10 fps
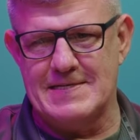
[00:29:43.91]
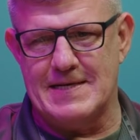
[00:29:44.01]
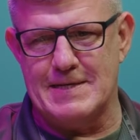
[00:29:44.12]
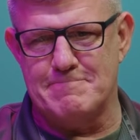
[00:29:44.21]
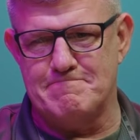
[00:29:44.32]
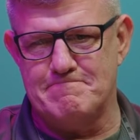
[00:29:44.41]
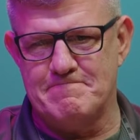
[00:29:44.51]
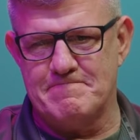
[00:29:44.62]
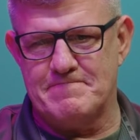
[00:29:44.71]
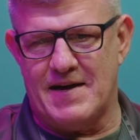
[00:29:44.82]
Um,
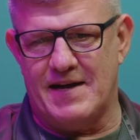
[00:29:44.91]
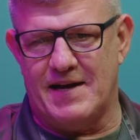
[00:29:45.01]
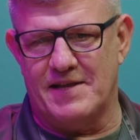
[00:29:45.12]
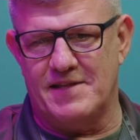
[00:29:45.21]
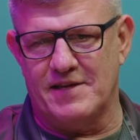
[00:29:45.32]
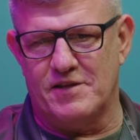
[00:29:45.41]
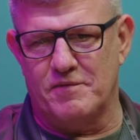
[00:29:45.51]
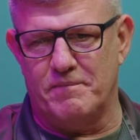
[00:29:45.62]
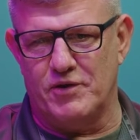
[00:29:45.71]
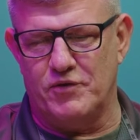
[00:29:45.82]
I, I, think the
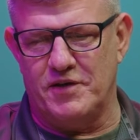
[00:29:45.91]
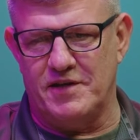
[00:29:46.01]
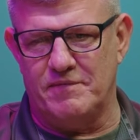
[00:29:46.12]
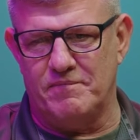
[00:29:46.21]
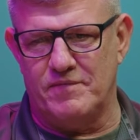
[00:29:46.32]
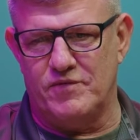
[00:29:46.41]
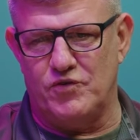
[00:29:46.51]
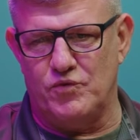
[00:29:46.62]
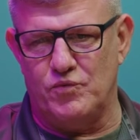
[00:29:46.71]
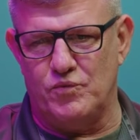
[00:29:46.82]
ability
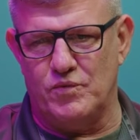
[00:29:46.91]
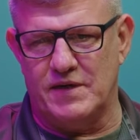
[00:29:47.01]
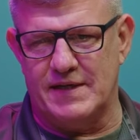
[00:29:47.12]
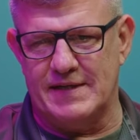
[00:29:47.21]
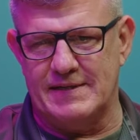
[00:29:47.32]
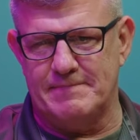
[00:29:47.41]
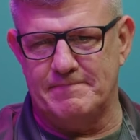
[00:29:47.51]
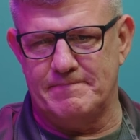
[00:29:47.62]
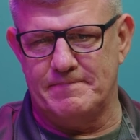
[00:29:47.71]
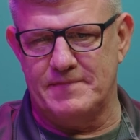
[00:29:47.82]
to uh,
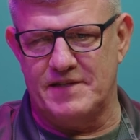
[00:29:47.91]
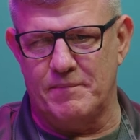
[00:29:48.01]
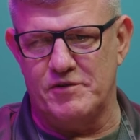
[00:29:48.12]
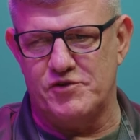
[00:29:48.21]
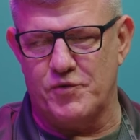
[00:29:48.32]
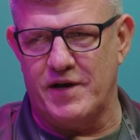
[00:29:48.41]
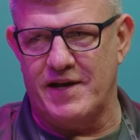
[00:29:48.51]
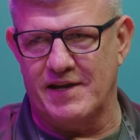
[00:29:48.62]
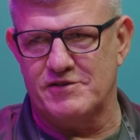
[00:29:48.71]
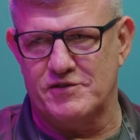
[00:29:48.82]
demonstrate
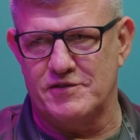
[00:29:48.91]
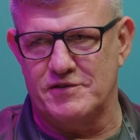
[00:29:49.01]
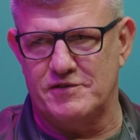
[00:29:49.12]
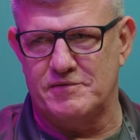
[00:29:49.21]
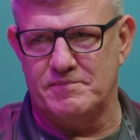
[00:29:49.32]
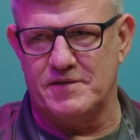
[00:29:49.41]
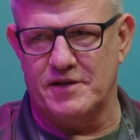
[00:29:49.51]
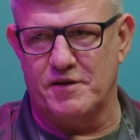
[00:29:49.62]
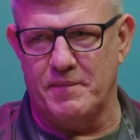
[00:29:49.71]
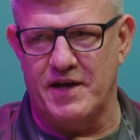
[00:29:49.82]
excellence in
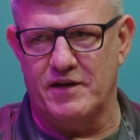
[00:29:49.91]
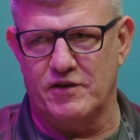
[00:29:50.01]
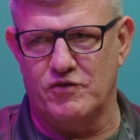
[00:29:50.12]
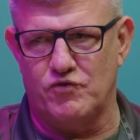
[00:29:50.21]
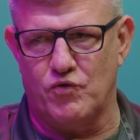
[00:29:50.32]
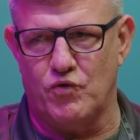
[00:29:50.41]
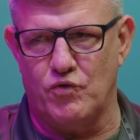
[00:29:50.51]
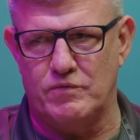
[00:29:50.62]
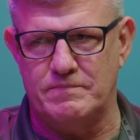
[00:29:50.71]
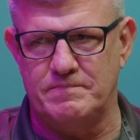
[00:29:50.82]
command and
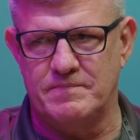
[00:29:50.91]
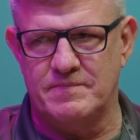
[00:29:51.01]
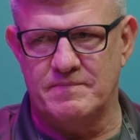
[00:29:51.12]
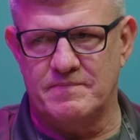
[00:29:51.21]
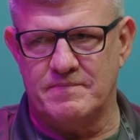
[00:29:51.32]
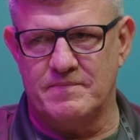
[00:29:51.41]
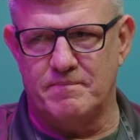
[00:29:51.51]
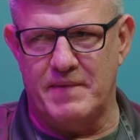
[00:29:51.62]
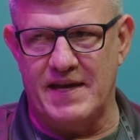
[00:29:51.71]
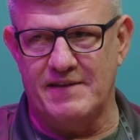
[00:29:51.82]
control,
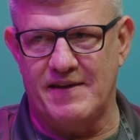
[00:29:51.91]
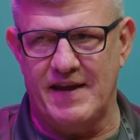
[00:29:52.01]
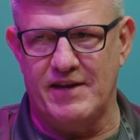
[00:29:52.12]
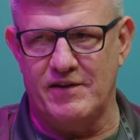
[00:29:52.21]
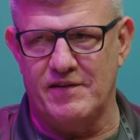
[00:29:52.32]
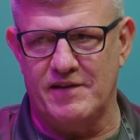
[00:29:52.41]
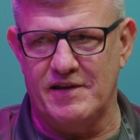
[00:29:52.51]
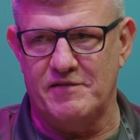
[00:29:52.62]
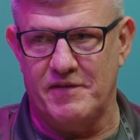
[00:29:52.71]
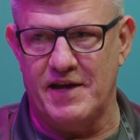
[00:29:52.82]
maintain the
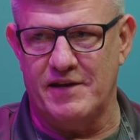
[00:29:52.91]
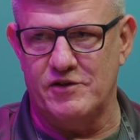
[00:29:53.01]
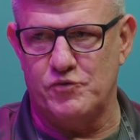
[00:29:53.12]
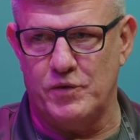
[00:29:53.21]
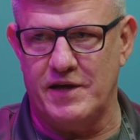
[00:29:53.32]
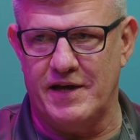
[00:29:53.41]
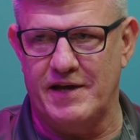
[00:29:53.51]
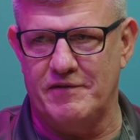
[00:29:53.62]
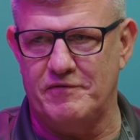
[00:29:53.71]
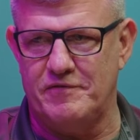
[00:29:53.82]
advantage we
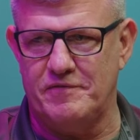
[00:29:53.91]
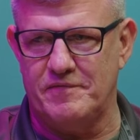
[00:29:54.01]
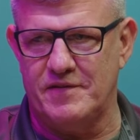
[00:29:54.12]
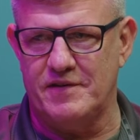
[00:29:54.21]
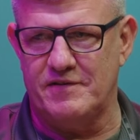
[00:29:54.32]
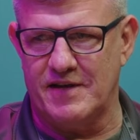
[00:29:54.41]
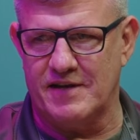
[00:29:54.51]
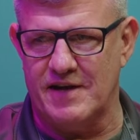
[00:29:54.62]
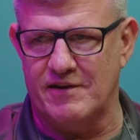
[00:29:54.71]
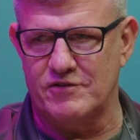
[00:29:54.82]
have in
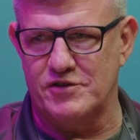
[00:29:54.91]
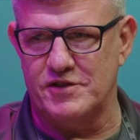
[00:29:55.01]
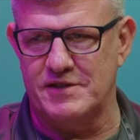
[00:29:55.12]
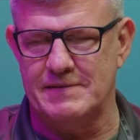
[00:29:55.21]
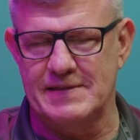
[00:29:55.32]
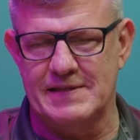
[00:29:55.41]
technology,